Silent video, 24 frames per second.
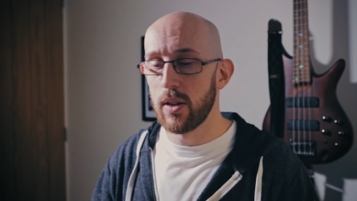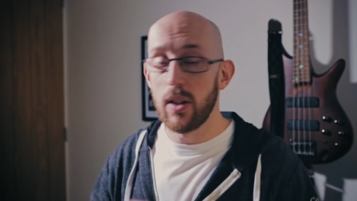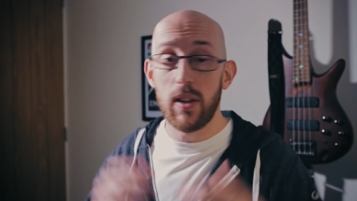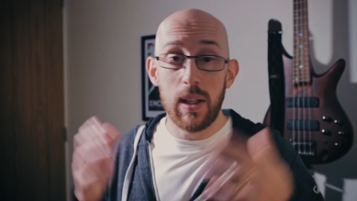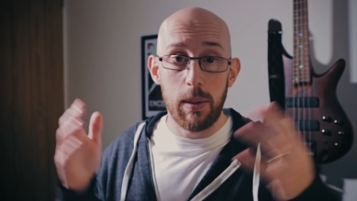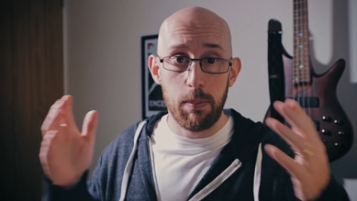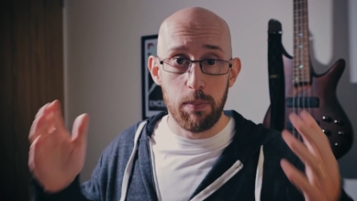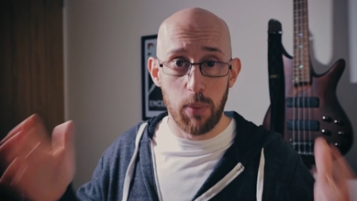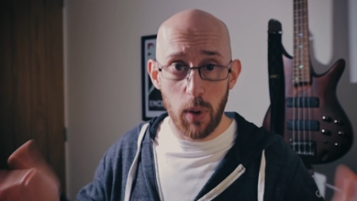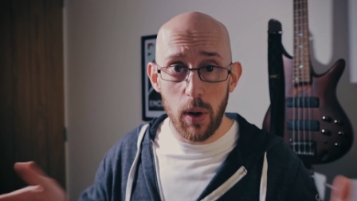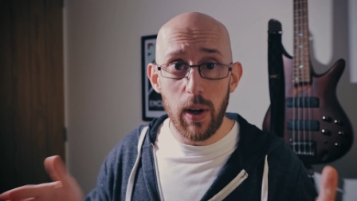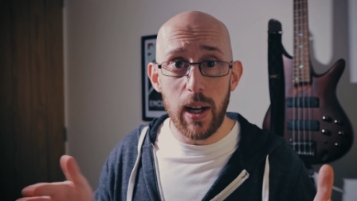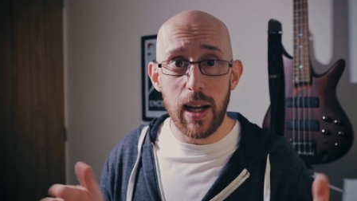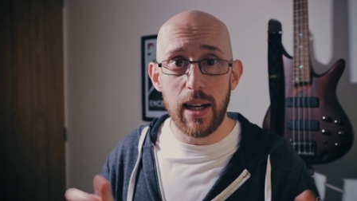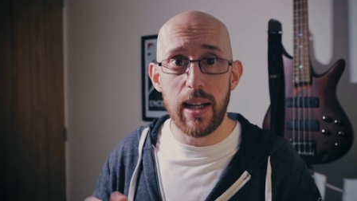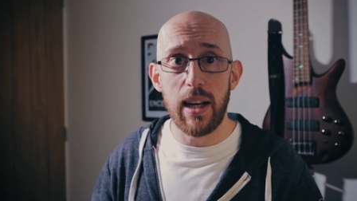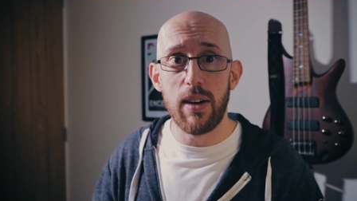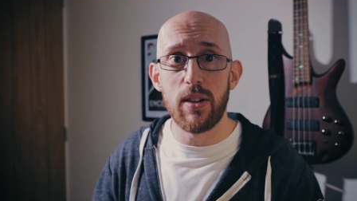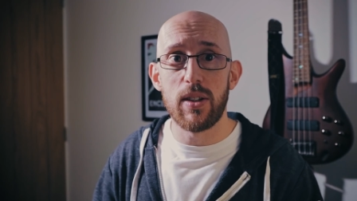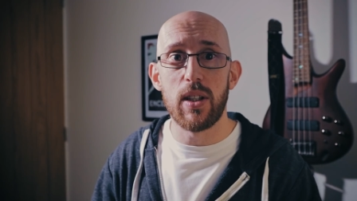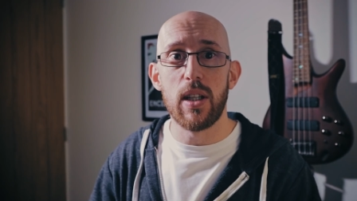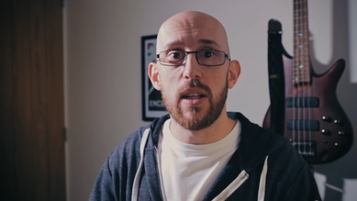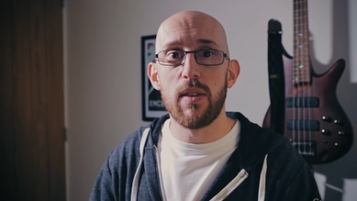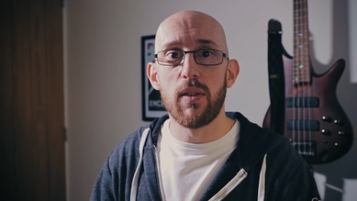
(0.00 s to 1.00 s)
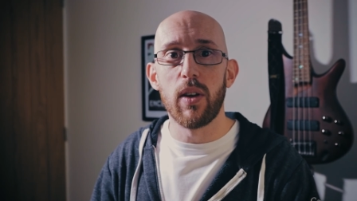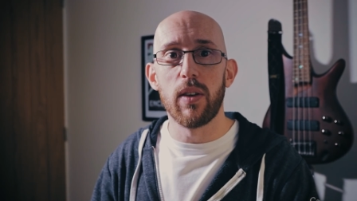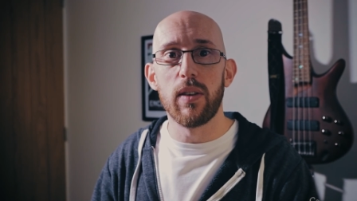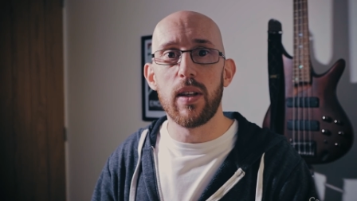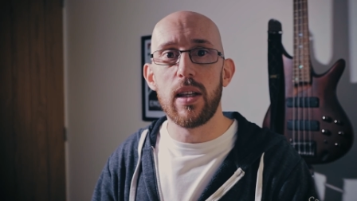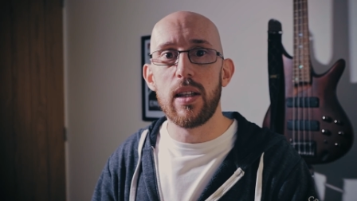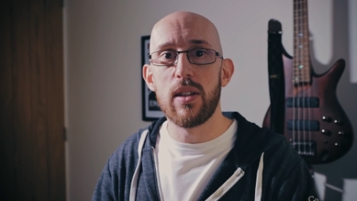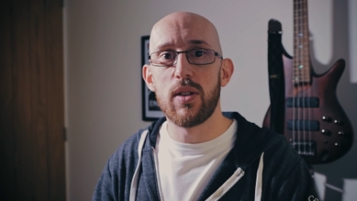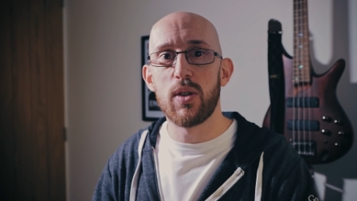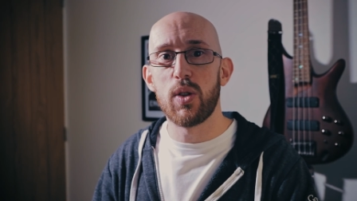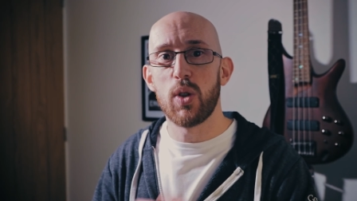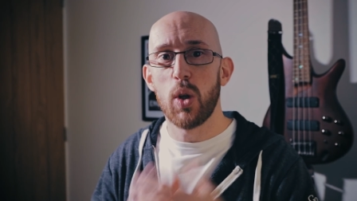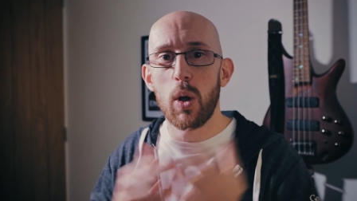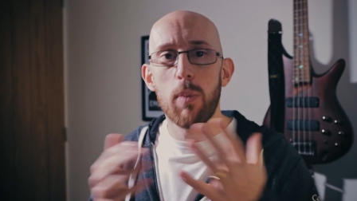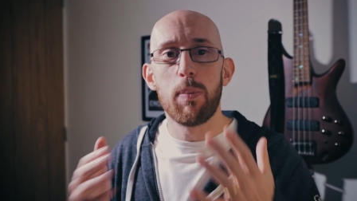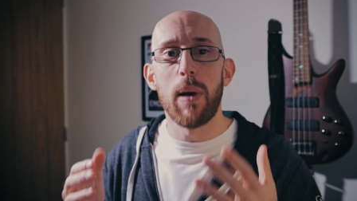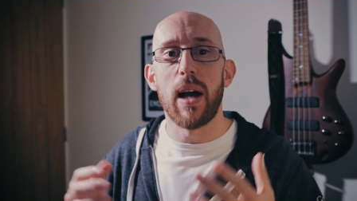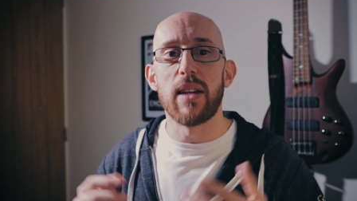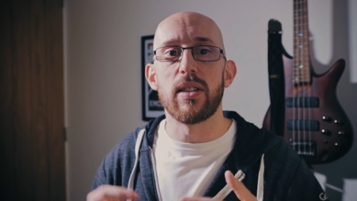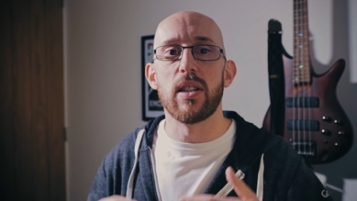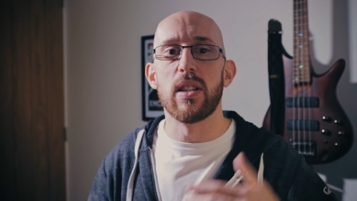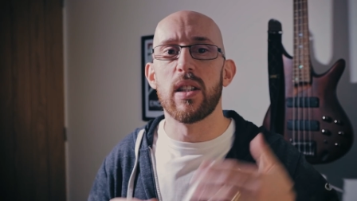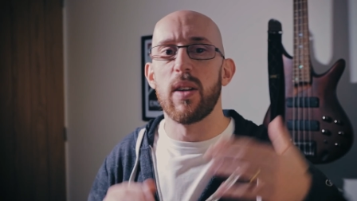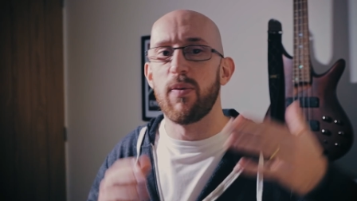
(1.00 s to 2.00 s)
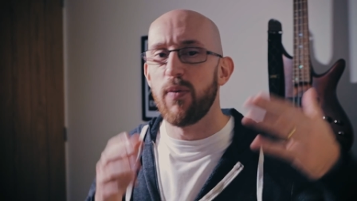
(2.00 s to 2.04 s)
So the broad idea is that you've got these two passes.